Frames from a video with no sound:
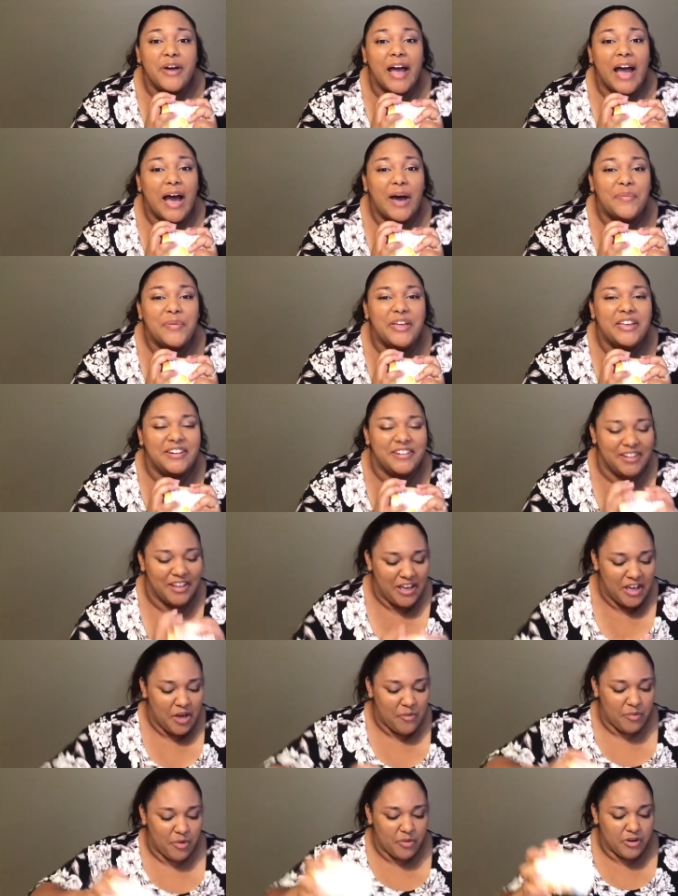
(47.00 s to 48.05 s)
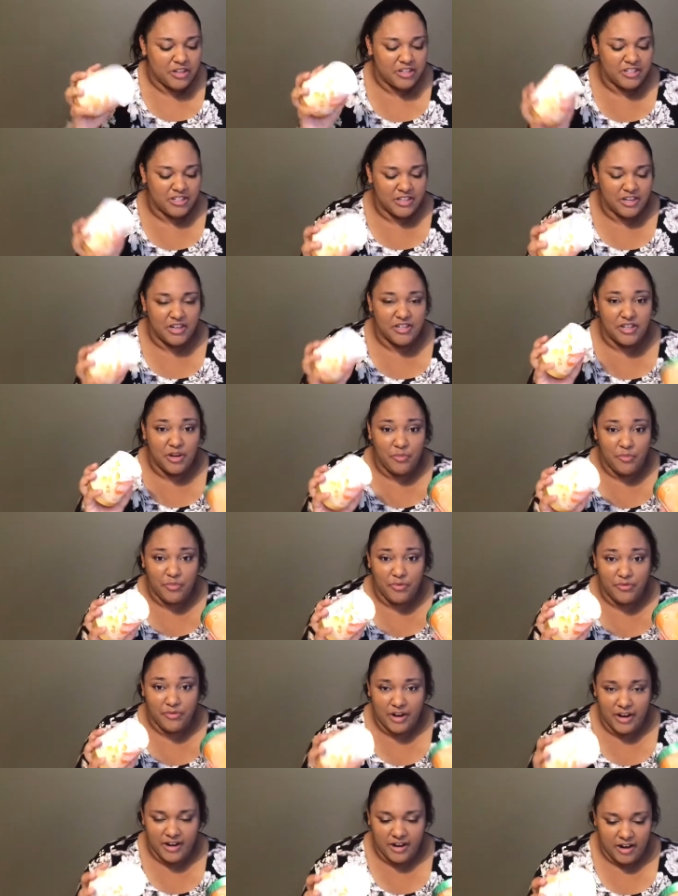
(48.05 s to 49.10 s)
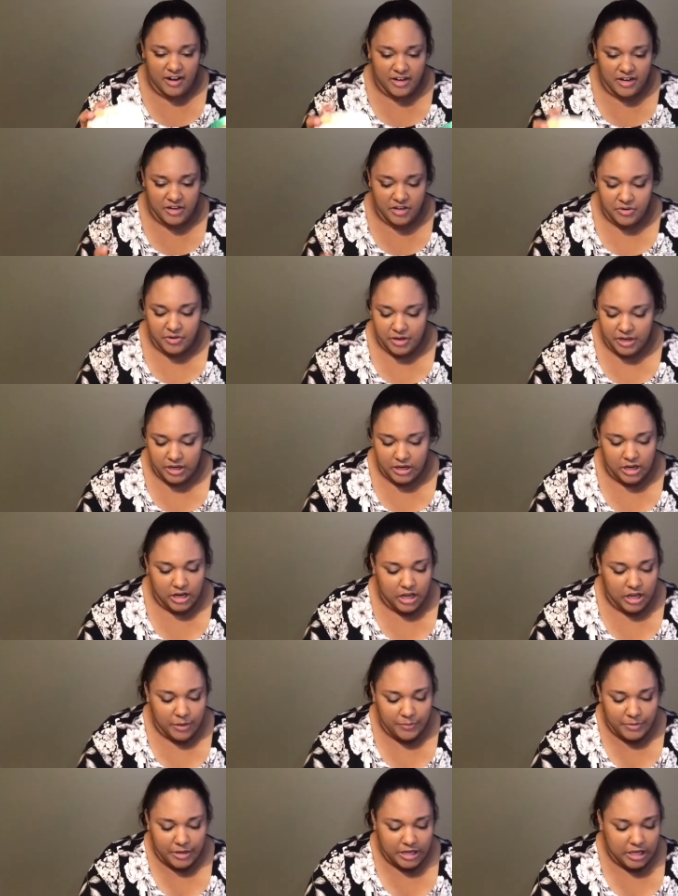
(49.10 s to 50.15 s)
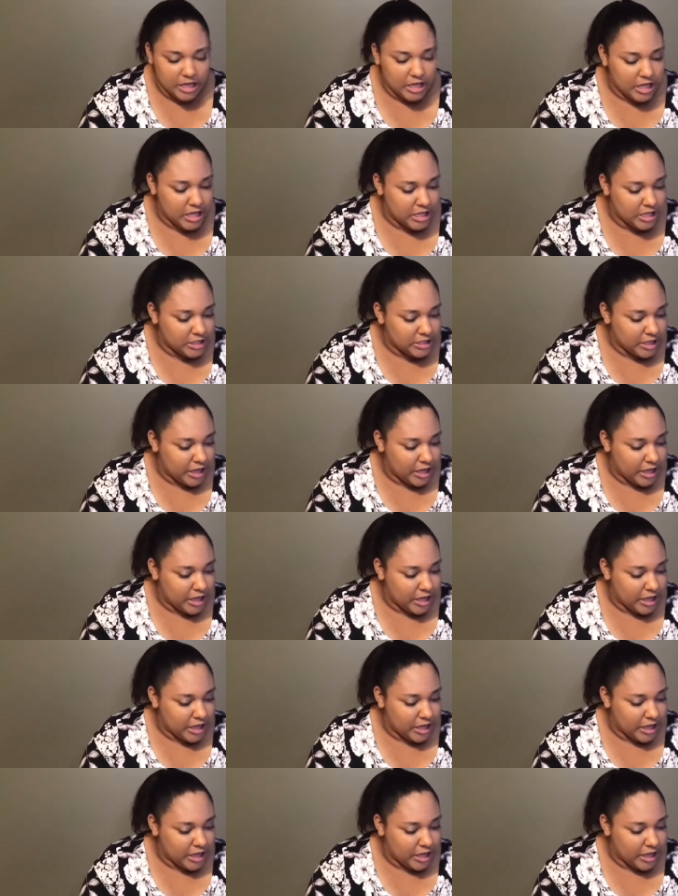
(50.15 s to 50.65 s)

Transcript: happened, but we're just gonna jump right on into it because